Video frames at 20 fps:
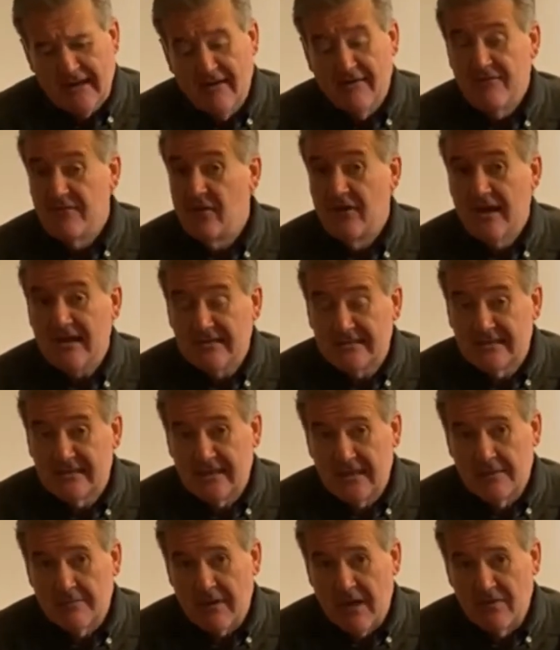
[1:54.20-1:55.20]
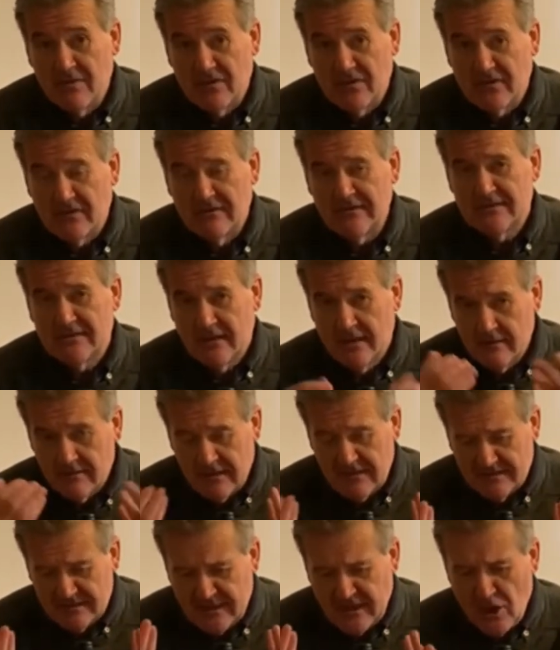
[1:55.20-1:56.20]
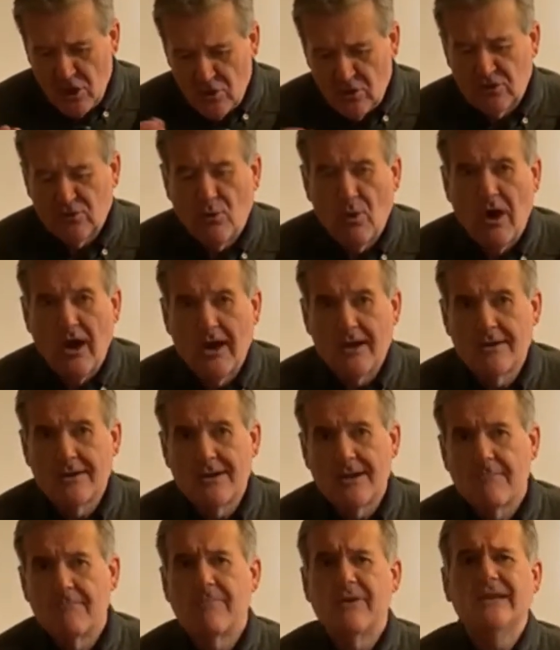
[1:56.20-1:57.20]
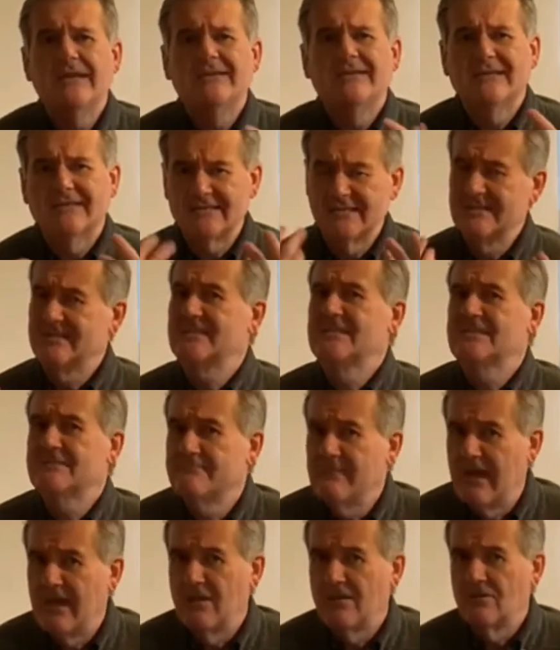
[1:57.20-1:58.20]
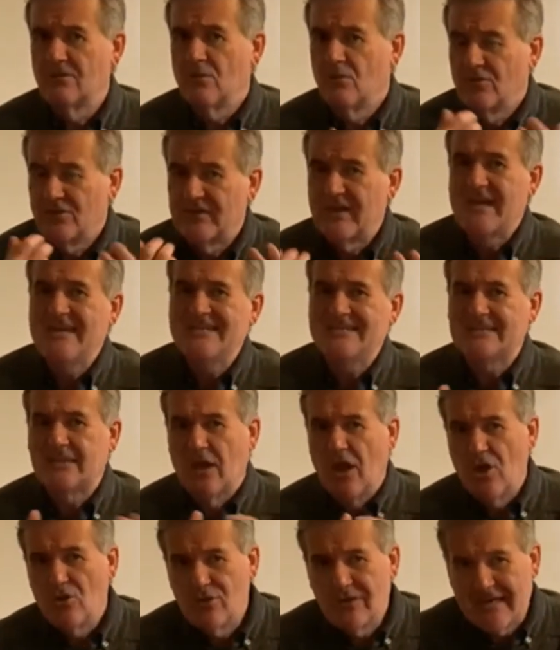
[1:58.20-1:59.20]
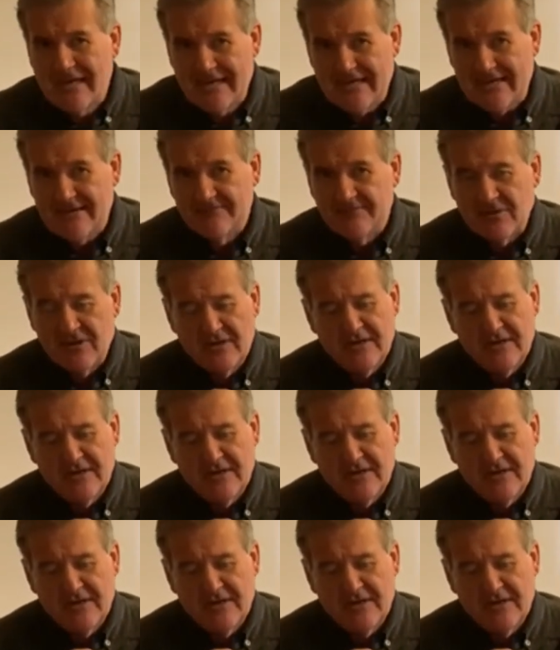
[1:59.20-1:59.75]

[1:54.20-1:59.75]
for 18 months, so it's an oaked wine, but it doesn't smell or taste oaky.